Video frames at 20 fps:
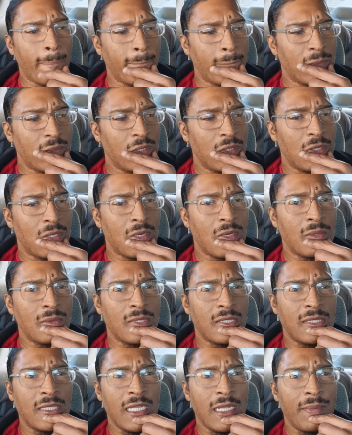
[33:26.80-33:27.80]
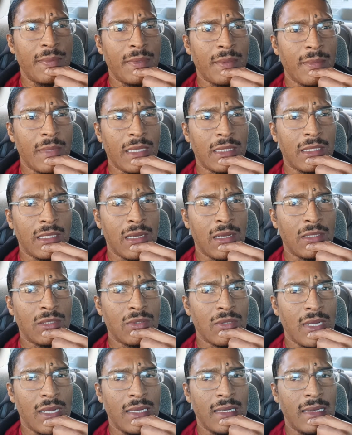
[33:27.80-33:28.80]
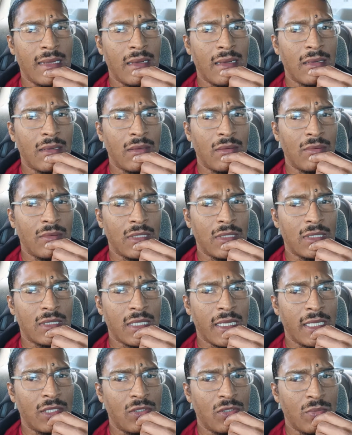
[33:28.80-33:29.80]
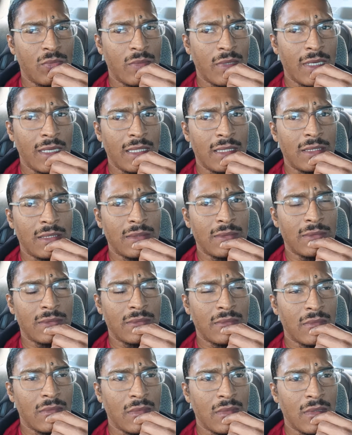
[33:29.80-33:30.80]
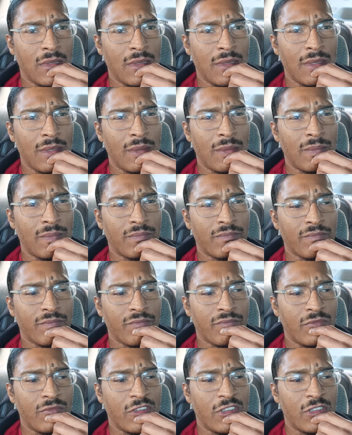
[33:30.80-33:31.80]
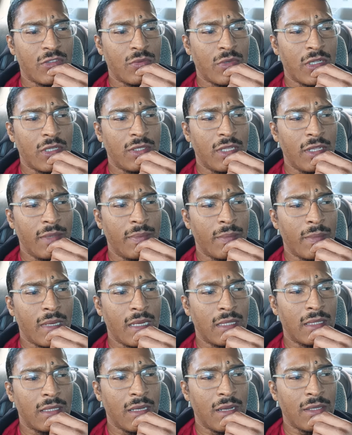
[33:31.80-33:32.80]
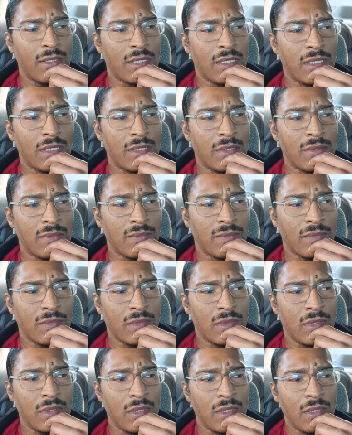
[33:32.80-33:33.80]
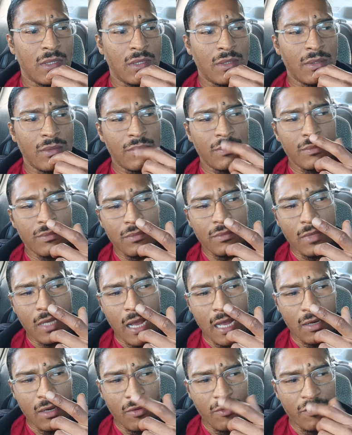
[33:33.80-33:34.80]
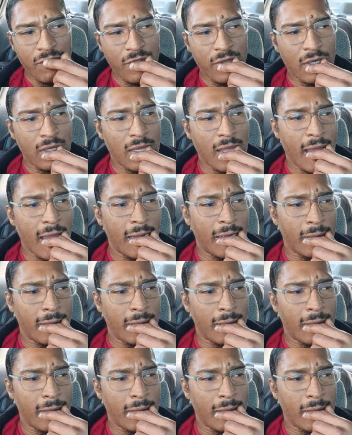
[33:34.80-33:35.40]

I'm just deep in my thoughts right now. I don't want to say too much. I'm just real deep in my thoughts because I don't feel like